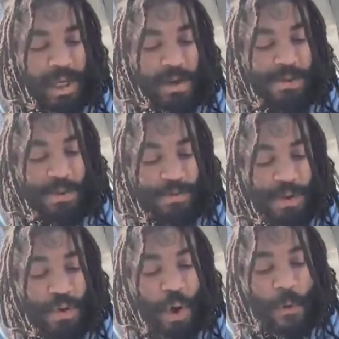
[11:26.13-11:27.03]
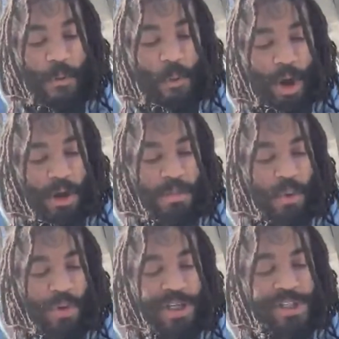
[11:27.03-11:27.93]
If you feel overwhelmed
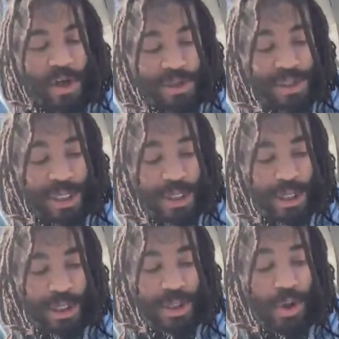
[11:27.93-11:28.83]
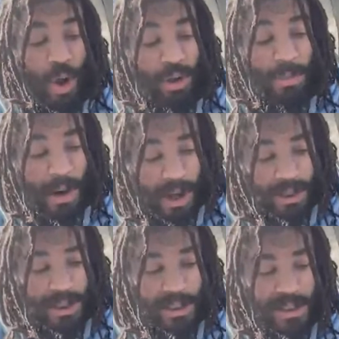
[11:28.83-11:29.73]
or exhausted, call
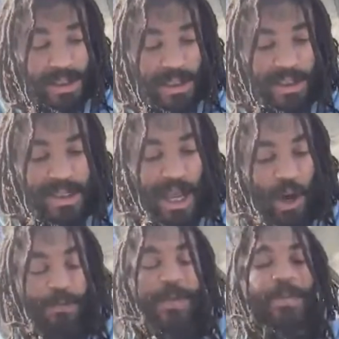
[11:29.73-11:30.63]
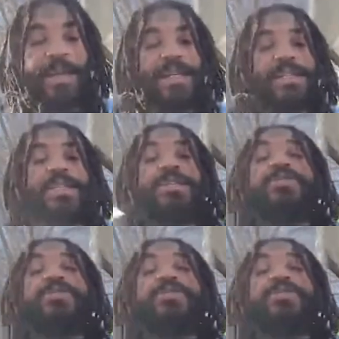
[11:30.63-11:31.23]
upon us to help replenish the